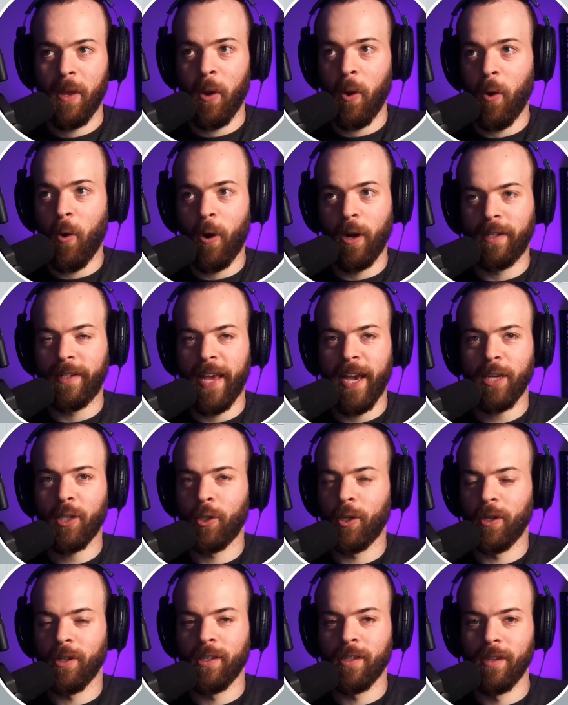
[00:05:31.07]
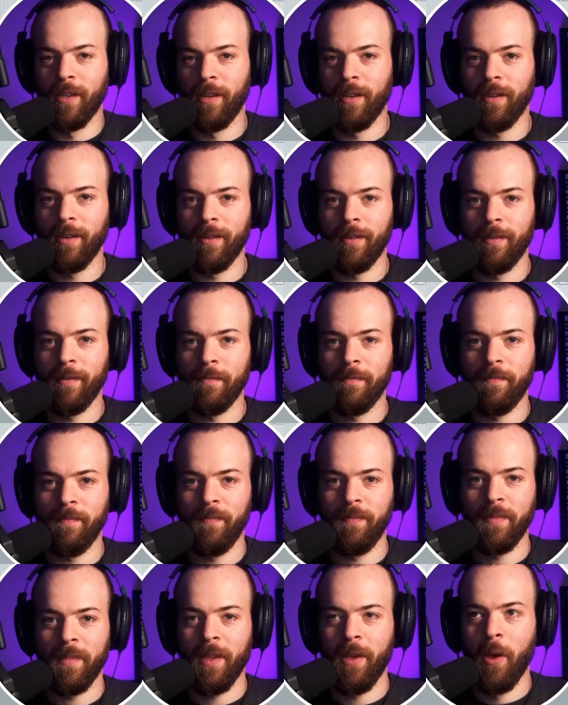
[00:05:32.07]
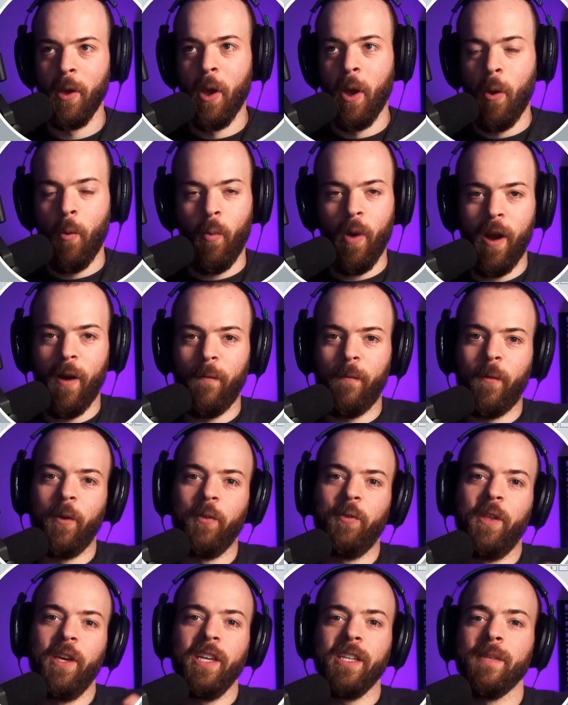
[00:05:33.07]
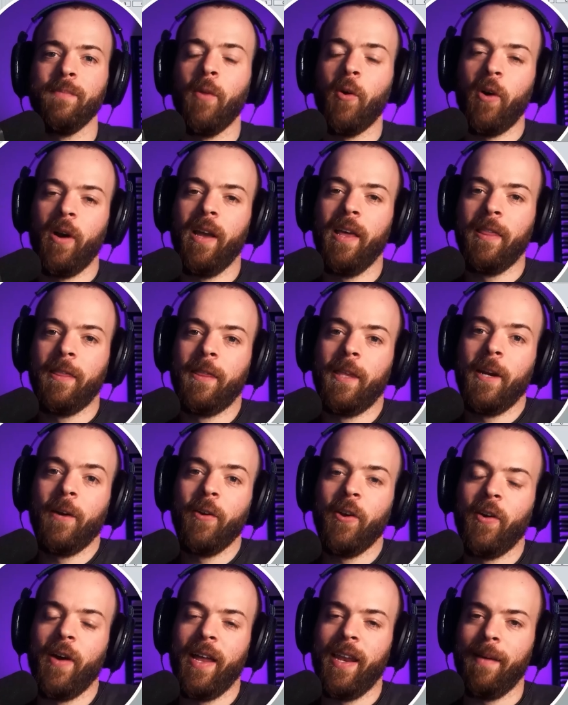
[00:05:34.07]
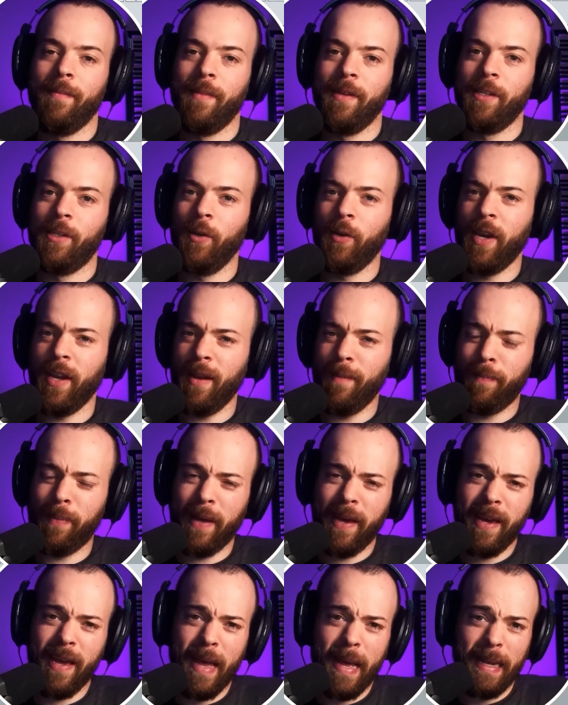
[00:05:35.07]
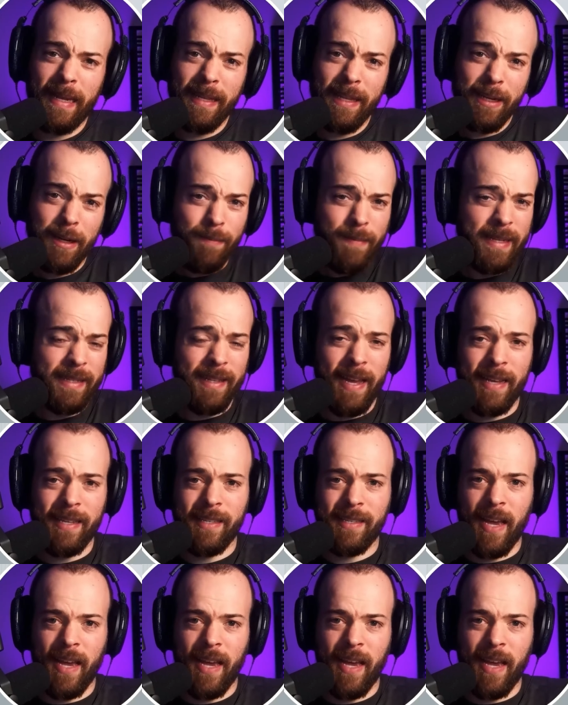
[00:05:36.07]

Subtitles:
Or textures? Well, for these more ethereal elements, you can apply a little bit less